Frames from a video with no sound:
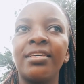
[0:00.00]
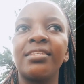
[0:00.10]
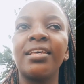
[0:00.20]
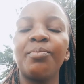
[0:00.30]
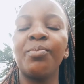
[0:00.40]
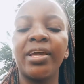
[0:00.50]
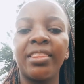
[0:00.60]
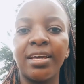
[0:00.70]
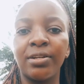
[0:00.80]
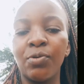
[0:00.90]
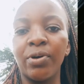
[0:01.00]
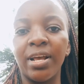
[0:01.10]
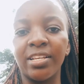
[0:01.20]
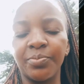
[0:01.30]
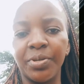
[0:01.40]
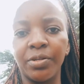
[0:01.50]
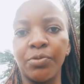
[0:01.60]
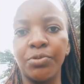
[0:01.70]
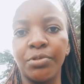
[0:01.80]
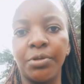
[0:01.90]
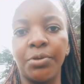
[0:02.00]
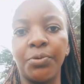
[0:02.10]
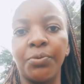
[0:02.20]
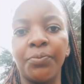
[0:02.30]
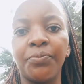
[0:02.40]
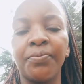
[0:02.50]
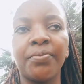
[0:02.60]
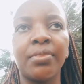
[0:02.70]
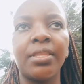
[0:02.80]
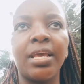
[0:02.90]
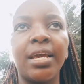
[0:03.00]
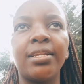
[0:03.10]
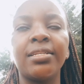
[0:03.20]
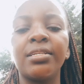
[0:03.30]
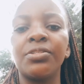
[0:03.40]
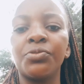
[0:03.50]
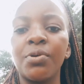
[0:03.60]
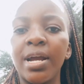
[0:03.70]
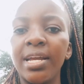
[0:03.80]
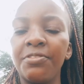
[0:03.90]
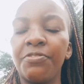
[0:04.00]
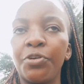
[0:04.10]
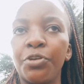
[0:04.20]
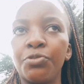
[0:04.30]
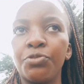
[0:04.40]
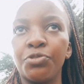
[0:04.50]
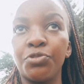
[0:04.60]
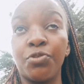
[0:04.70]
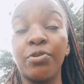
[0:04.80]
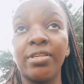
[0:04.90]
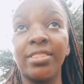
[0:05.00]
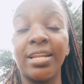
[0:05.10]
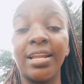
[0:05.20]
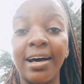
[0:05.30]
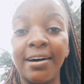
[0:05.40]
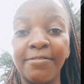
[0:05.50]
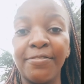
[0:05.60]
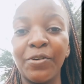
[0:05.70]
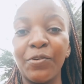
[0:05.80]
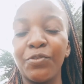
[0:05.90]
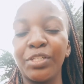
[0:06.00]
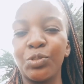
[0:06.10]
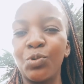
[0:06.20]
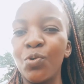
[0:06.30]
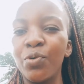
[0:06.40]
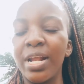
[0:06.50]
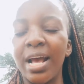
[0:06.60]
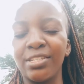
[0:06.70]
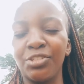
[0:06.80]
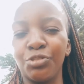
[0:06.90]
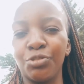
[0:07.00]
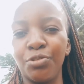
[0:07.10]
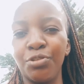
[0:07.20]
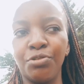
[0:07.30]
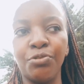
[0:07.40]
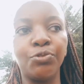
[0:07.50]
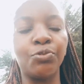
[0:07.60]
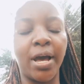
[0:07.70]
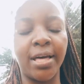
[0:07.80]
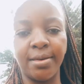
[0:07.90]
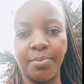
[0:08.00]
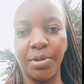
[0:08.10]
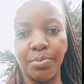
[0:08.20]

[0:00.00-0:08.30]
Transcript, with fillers: the same way that God has been good to you. And it is right for you to show the love of which God has shown you to other